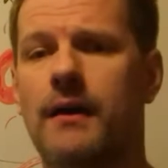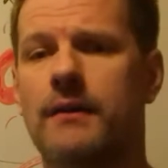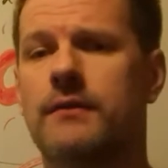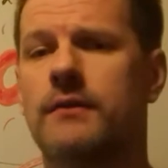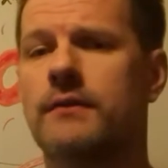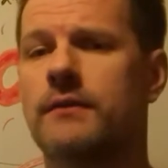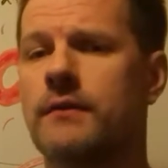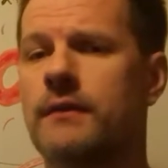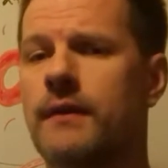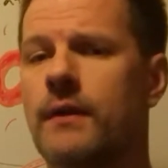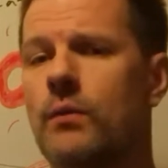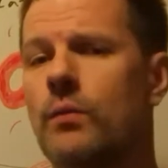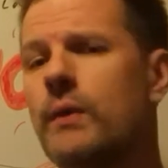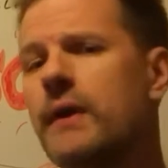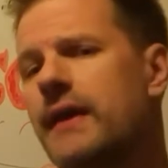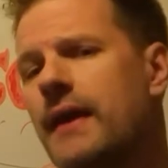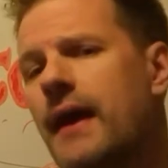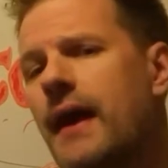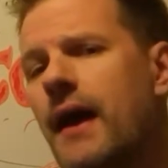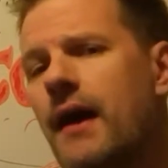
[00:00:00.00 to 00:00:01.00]
oxygen that
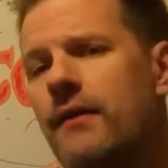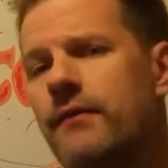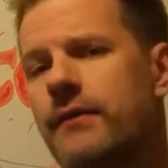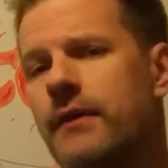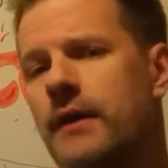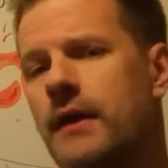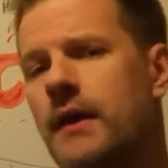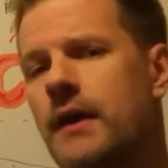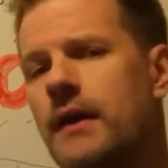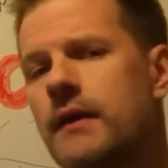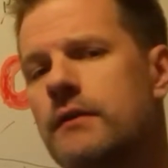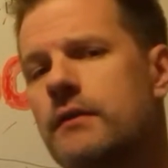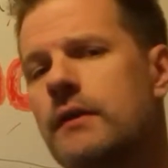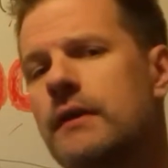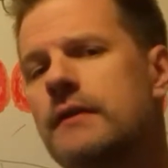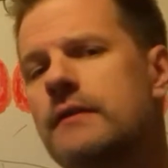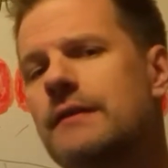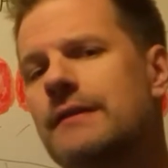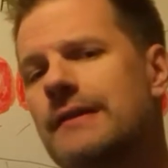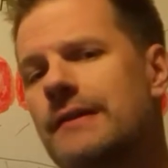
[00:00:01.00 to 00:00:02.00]
we have, so
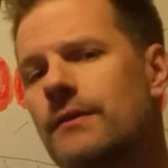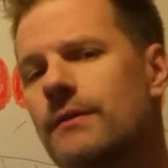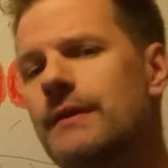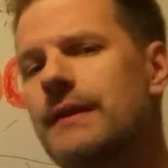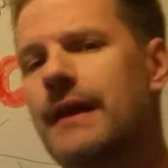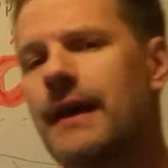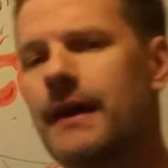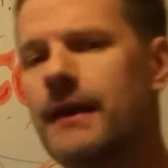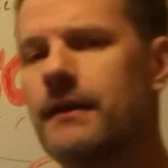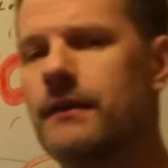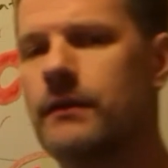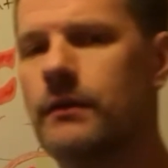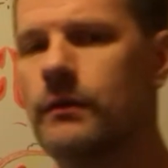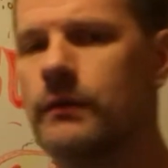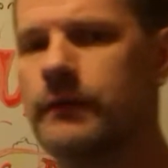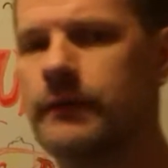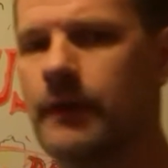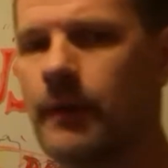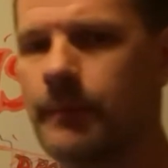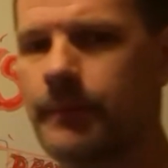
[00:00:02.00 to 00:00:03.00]
he's clearly got to
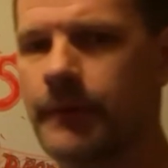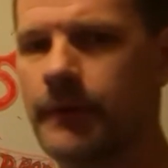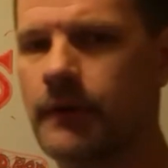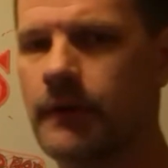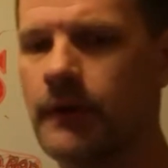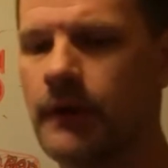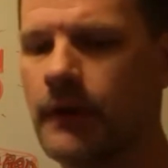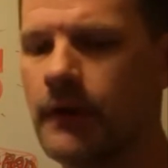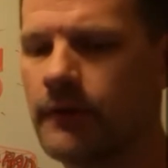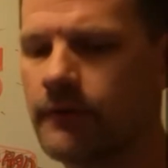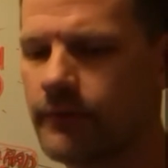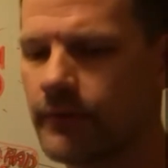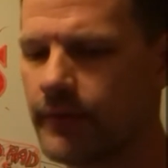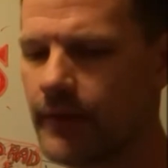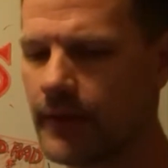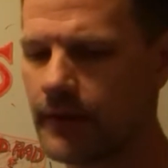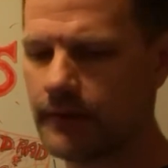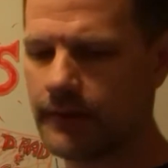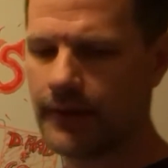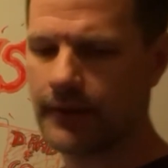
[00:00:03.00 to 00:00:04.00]
do something for
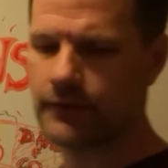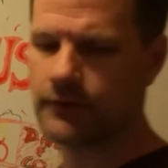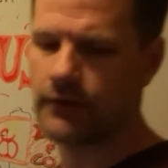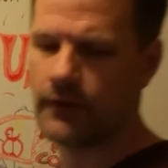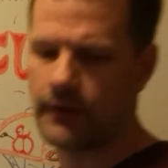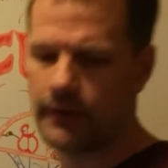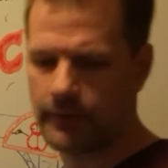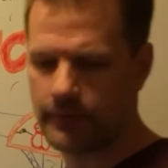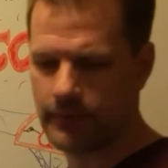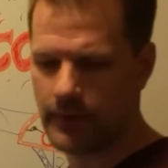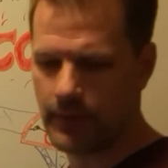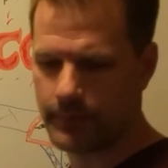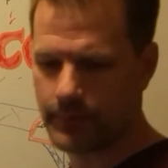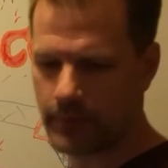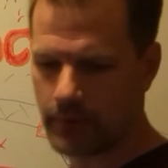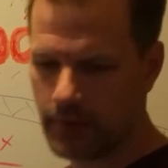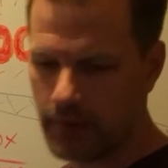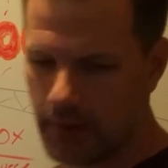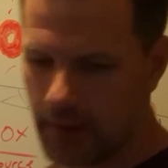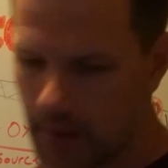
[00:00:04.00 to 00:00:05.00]
that electron
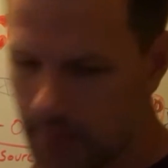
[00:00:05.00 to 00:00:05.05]
acceptor.